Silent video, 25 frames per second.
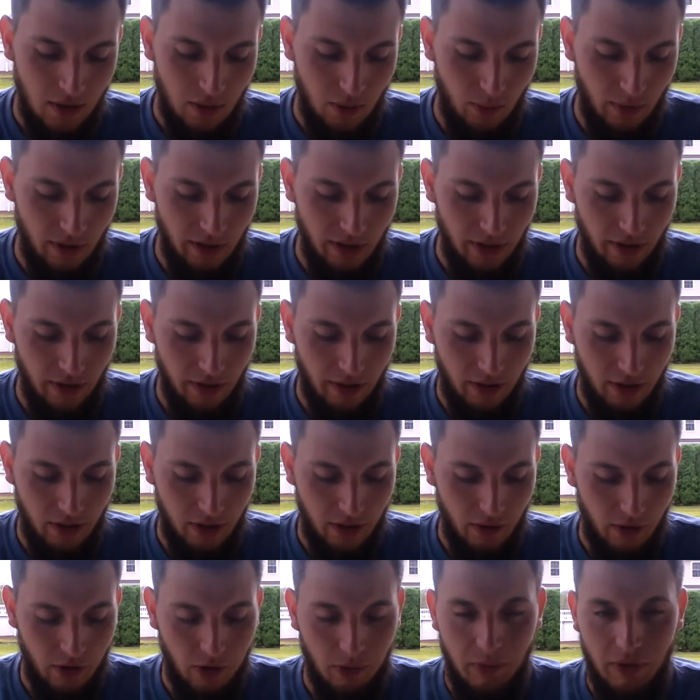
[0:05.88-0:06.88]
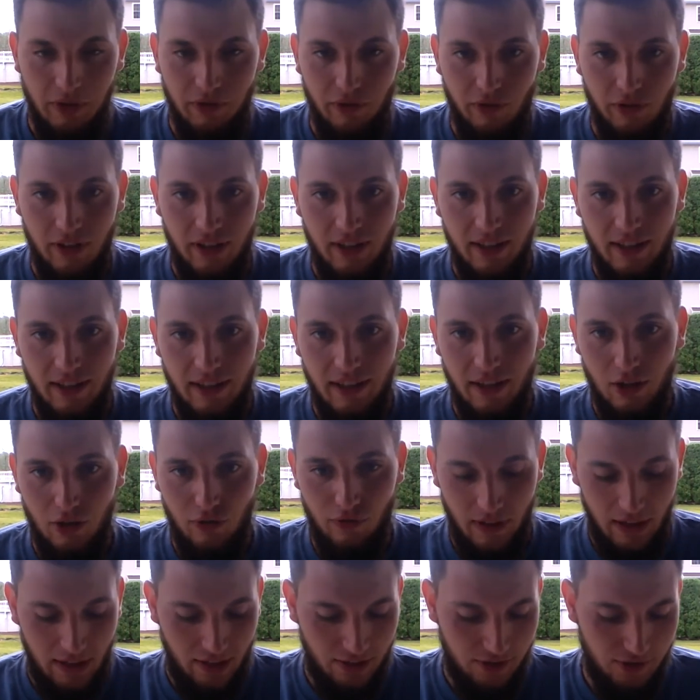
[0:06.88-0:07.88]
We are going to be reading out of
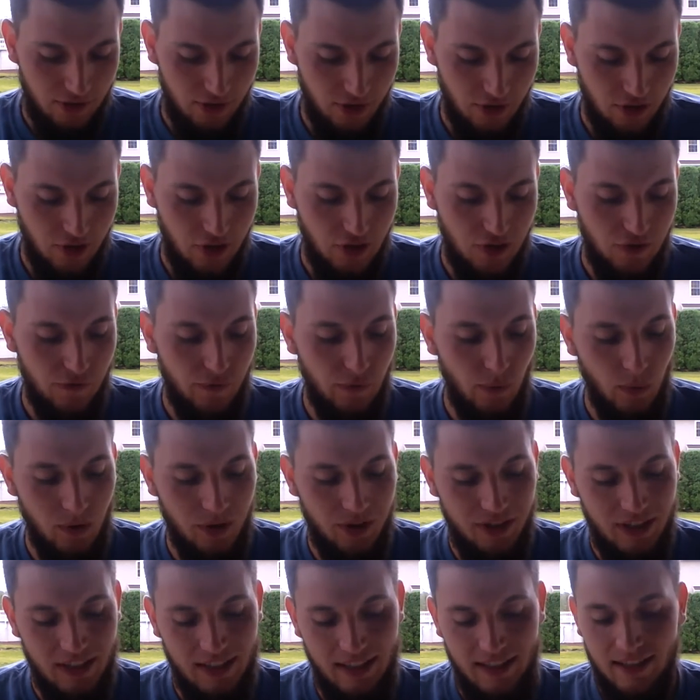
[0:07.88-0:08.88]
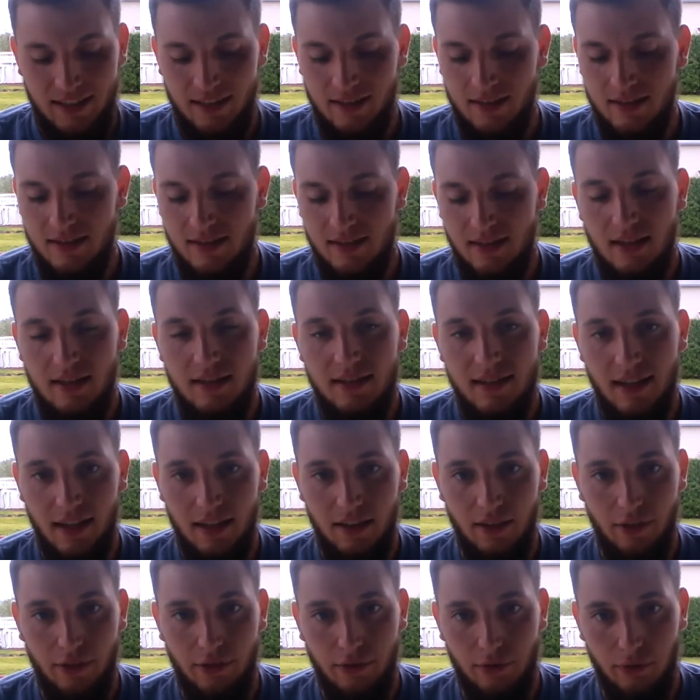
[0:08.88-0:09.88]
Exodus 14,
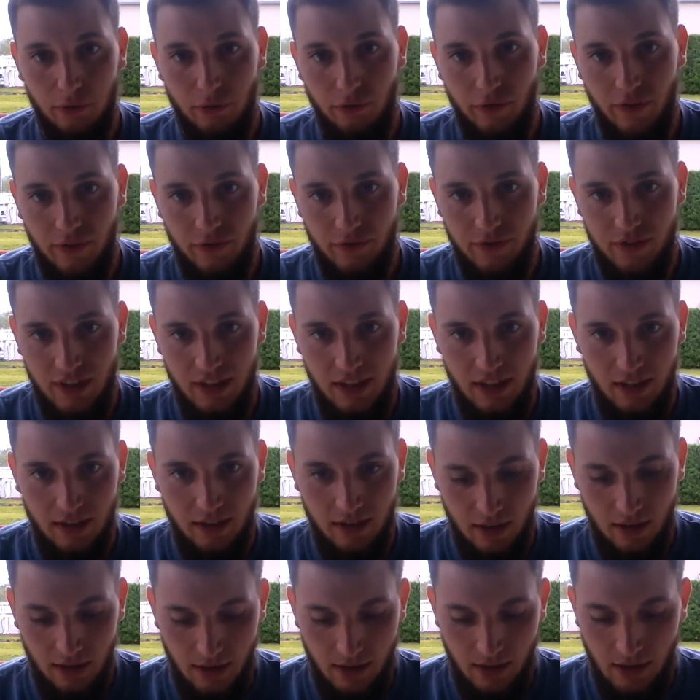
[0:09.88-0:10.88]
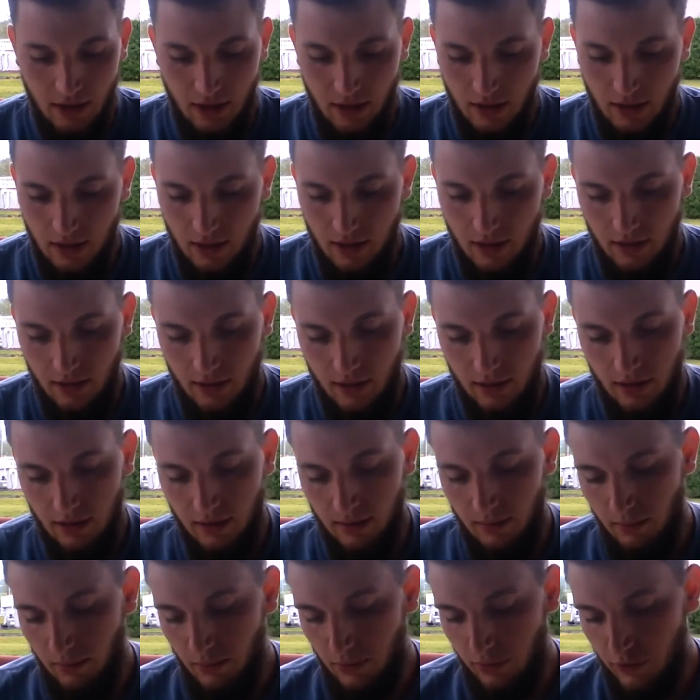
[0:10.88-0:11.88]
10 through 15.
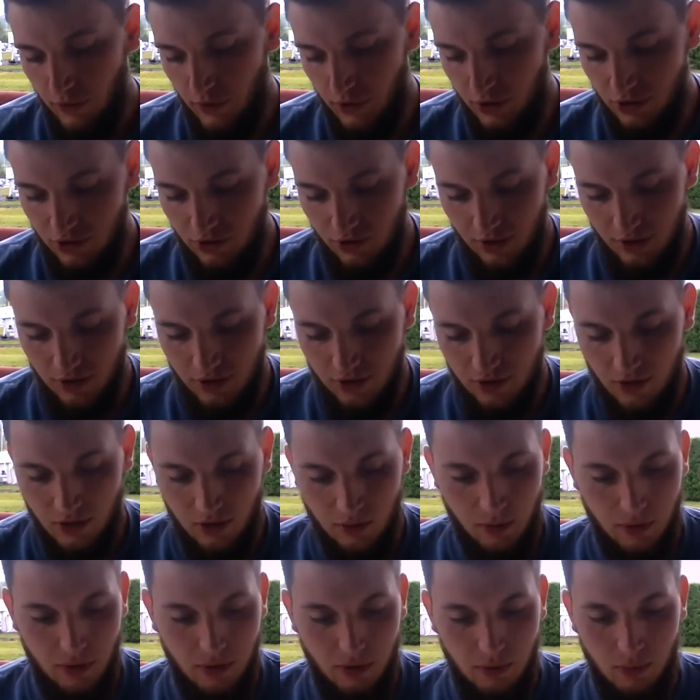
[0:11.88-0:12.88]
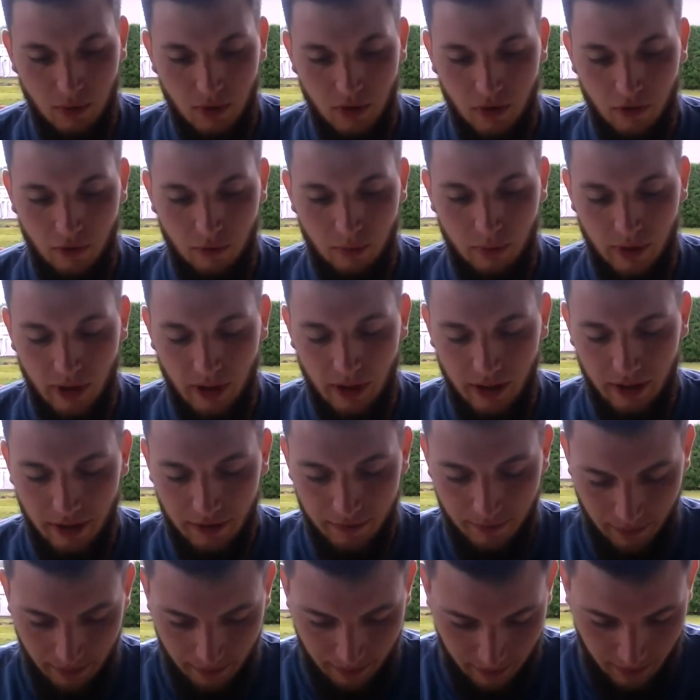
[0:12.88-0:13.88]
First, let's start with the word of prayer.
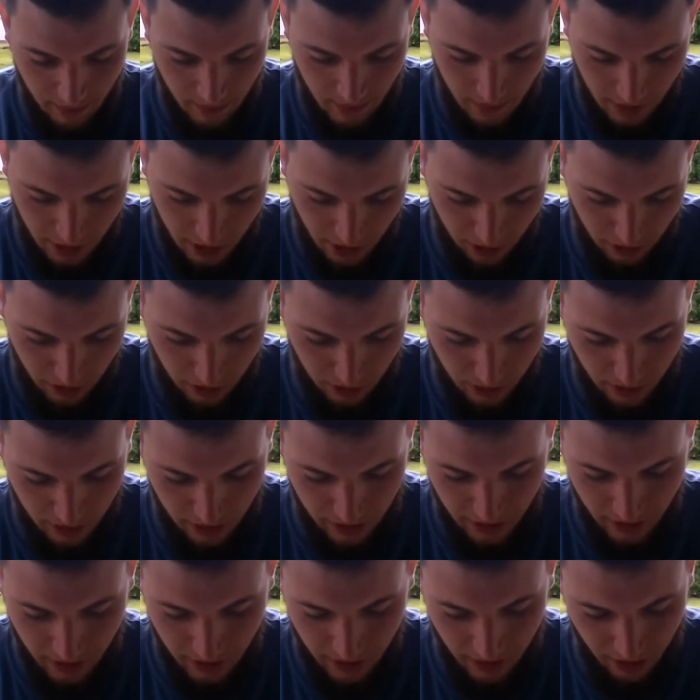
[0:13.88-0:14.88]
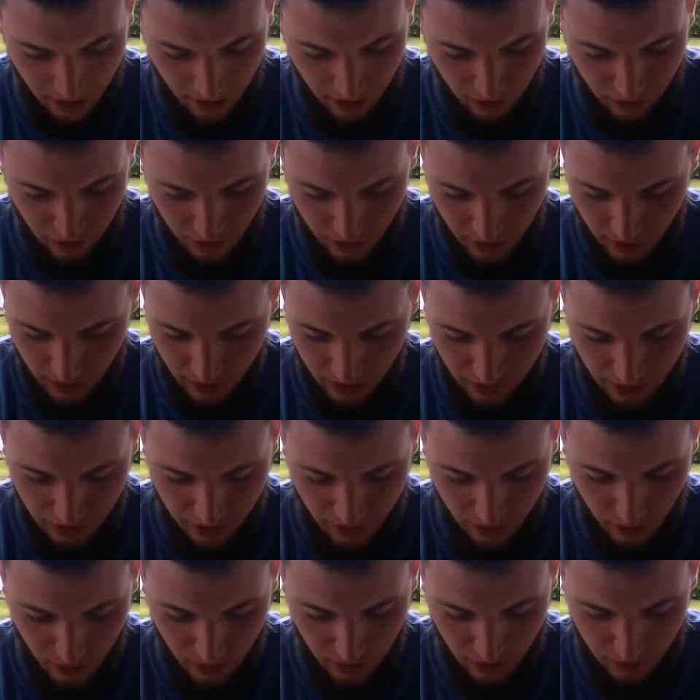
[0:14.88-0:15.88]
And dear Lord, thank you for this
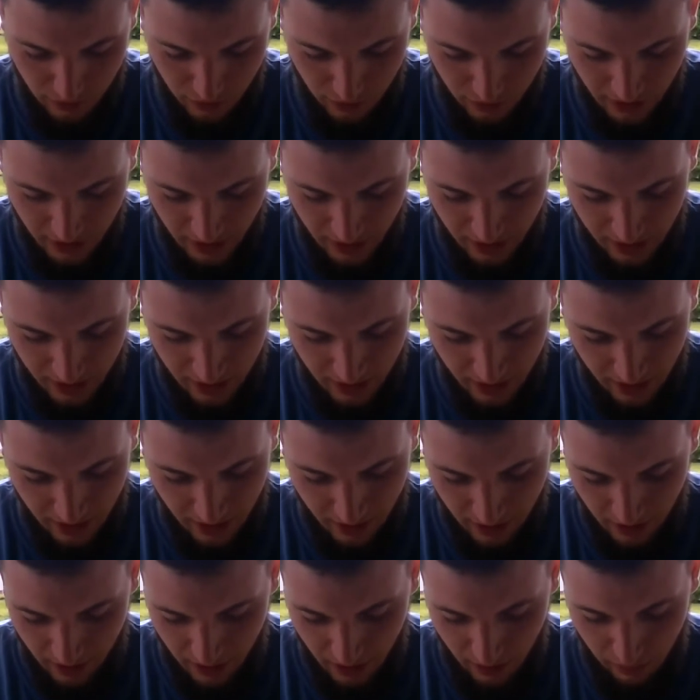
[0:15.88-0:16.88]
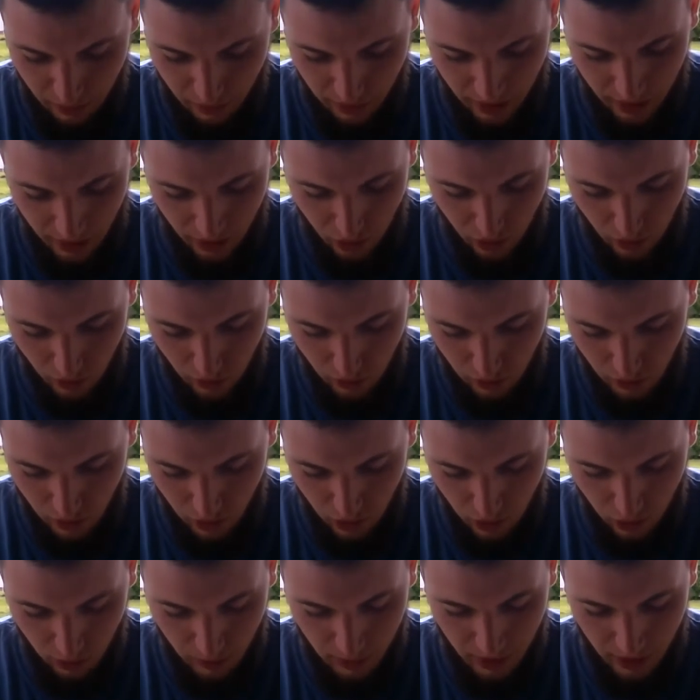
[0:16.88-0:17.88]
wonderful day today, and I pray you
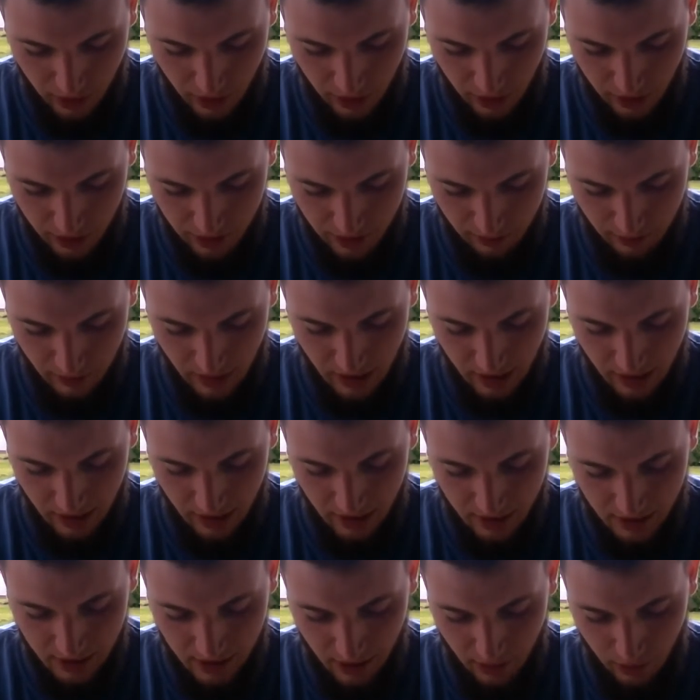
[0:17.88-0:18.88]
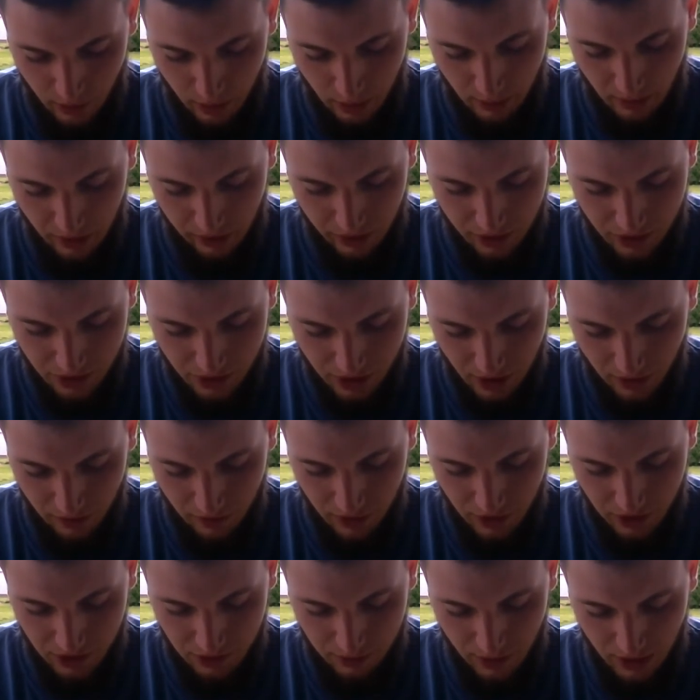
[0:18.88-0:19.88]
open our hearts and minds that we may receive
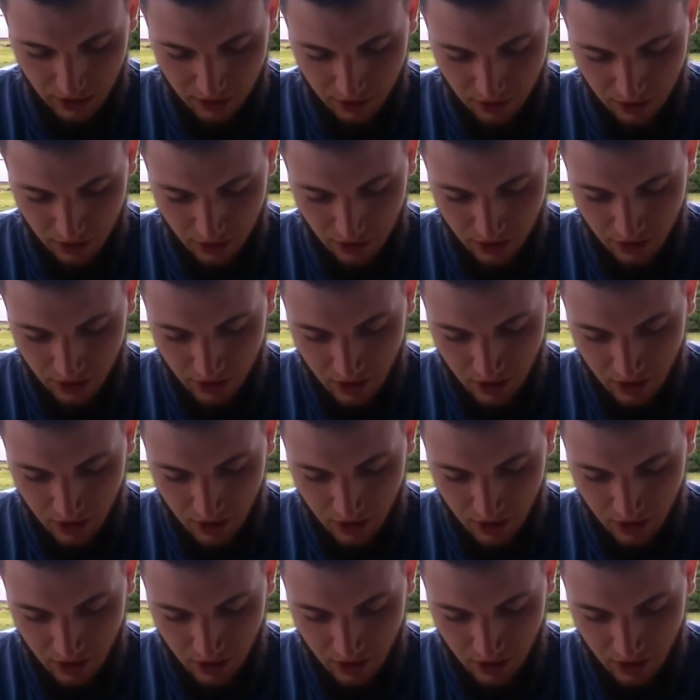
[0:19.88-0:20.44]
this message